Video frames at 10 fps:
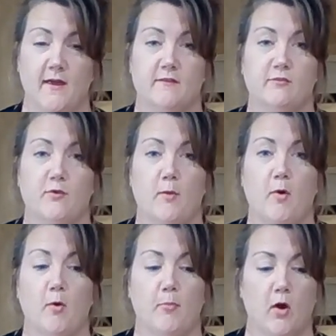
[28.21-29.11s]
It's
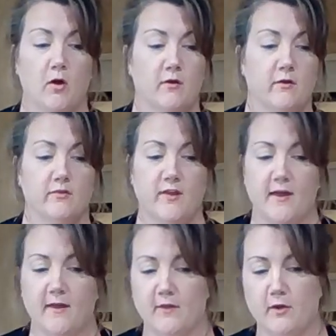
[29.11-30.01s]
from our partners
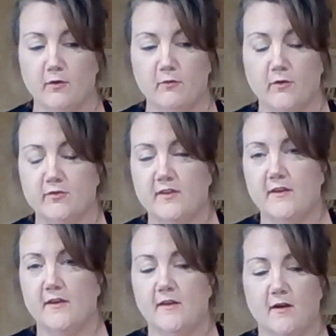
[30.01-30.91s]
at the
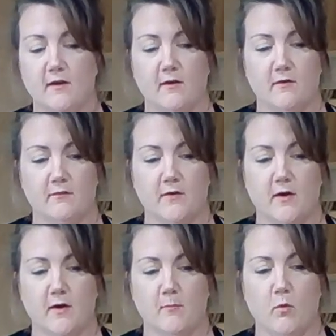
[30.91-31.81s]
University of
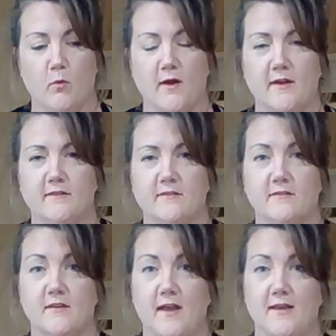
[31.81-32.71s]
Oregon
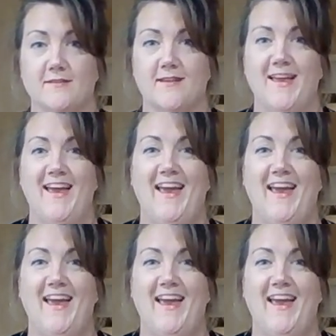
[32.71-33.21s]
State.